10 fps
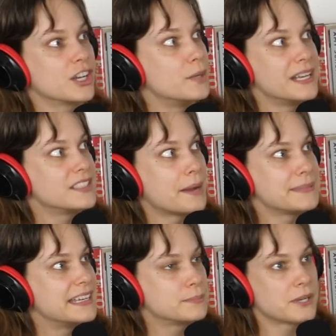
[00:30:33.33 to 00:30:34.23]
I could have been a
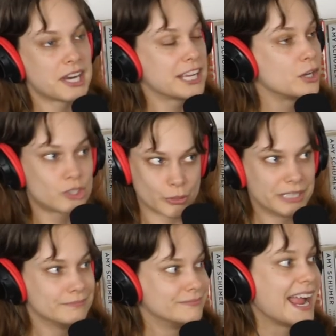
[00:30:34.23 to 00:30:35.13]
top tennis player. I go,
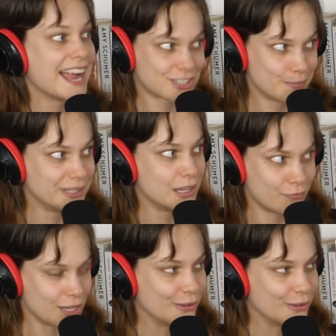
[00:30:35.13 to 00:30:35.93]
Sure, I actually believe